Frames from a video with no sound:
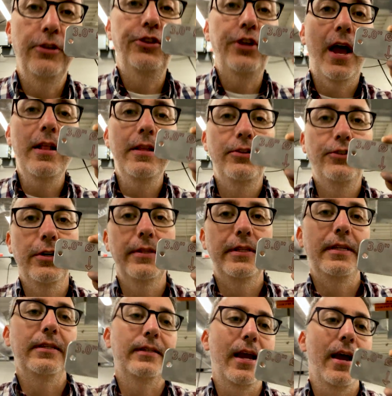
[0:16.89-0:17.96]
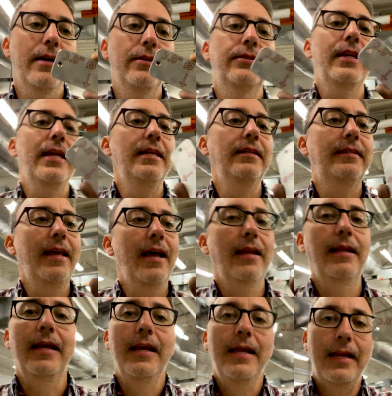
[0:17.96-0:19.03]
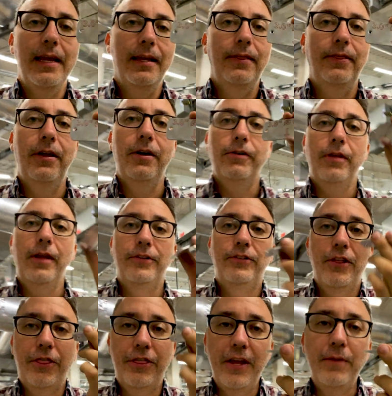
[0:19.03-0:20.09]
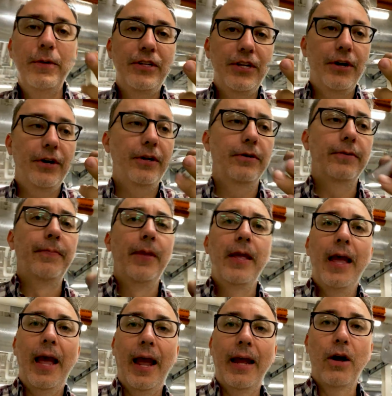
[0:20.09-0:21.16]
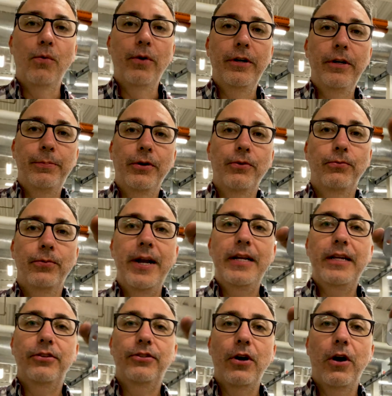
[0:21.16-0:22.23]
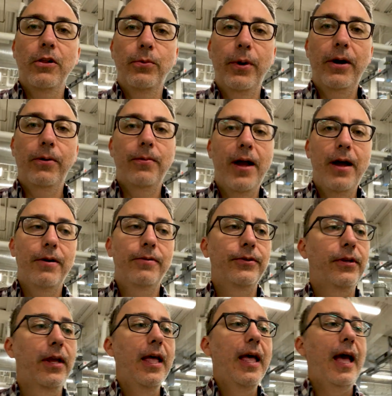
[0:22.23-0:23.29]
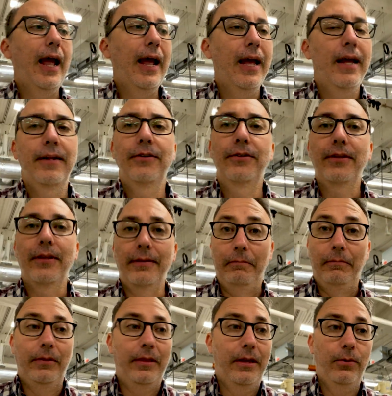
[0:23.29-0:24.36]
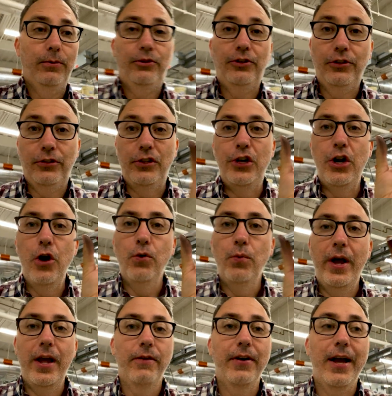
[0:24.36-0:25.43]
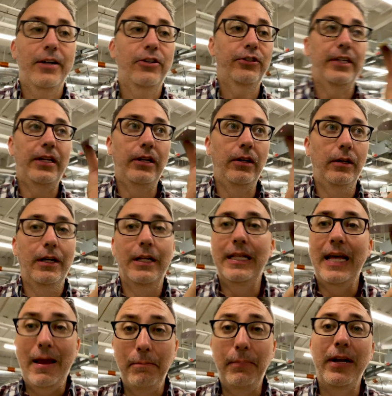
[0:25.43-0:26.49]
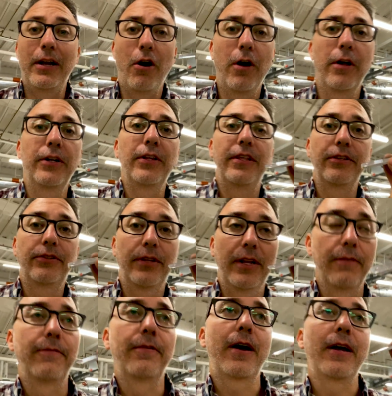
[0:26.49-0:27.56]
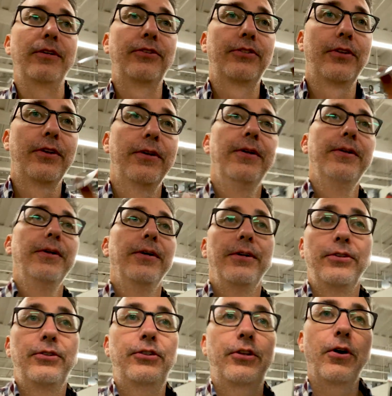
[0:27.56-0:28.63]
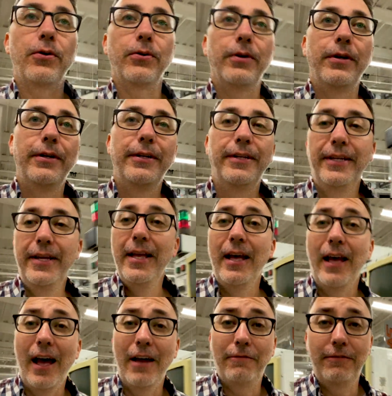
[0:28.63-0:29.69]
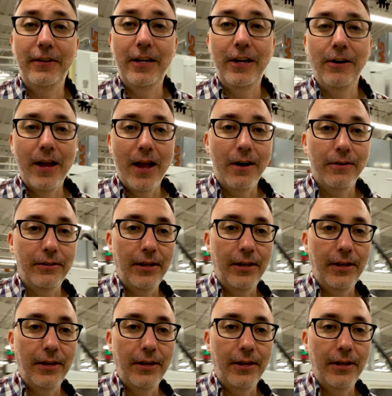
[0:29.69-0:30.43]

challenge on these guys is that it, it's a thin material, and I wanted to put a radius all the way around, and there was just no way of actually clamping onto this in a vise. So I figured out